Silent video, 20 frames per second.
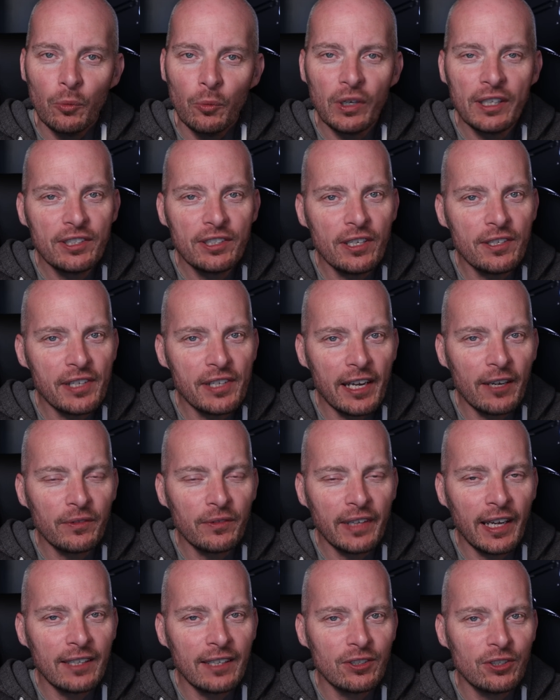Well, it turns
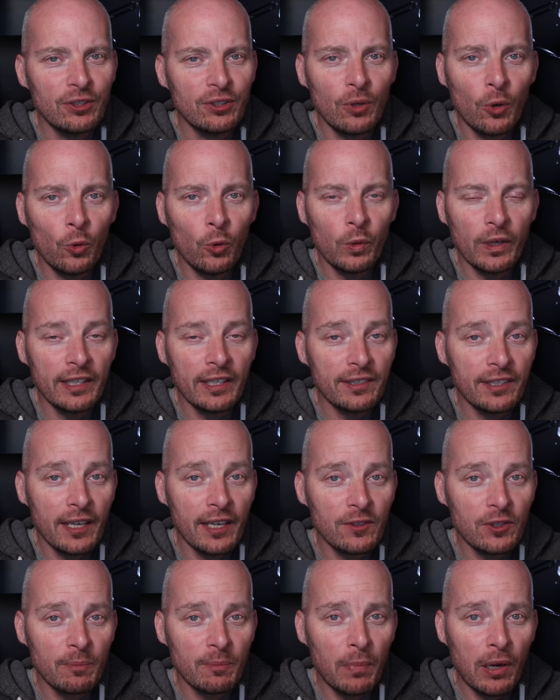out that to all
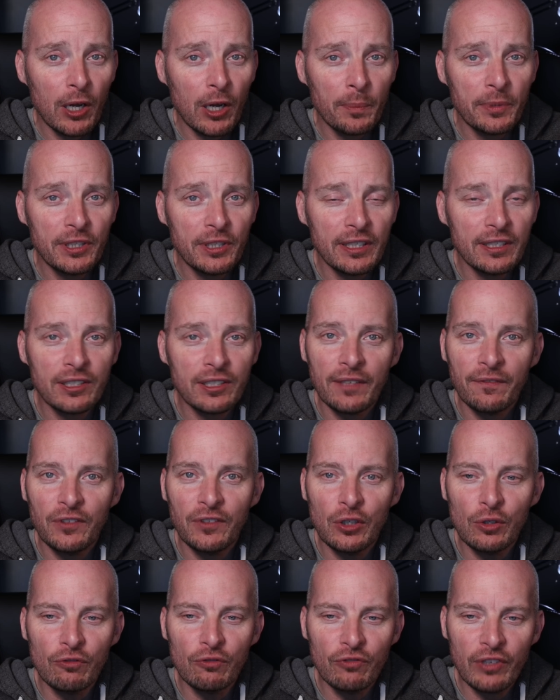intents and purposes, if
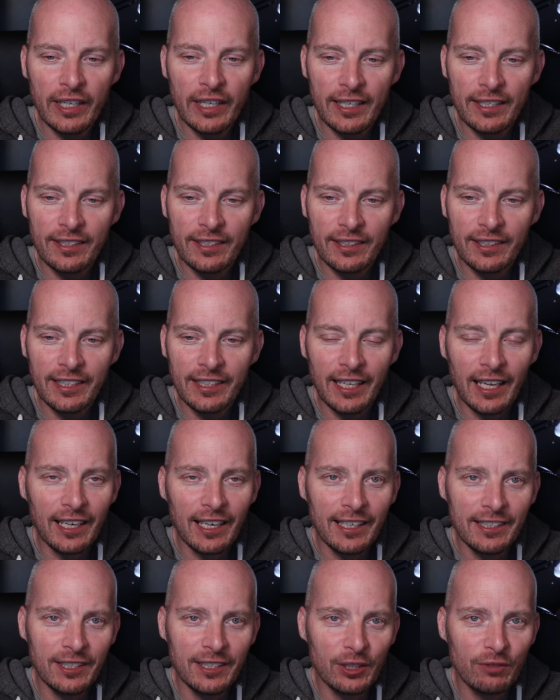you read the
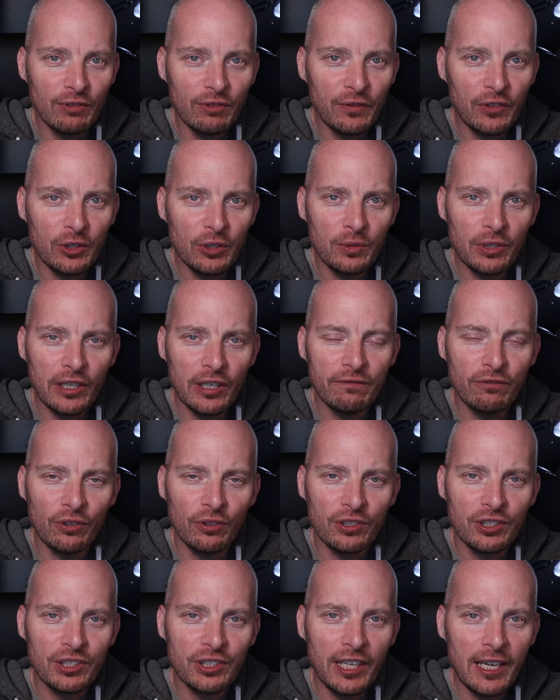latest reviews over
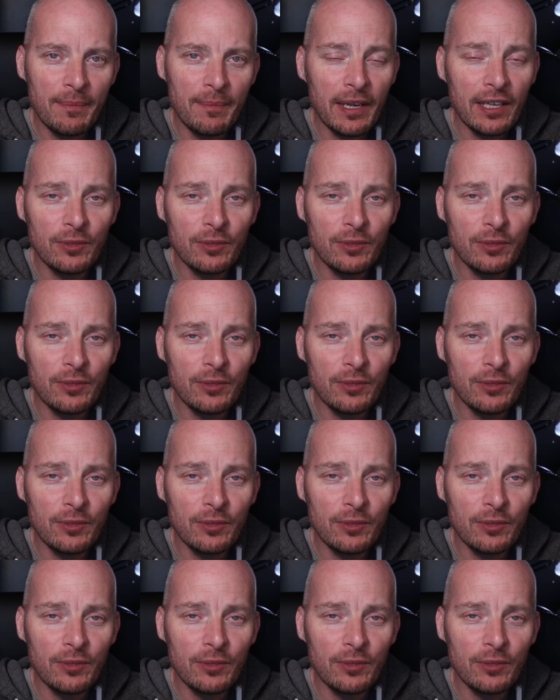on Steam,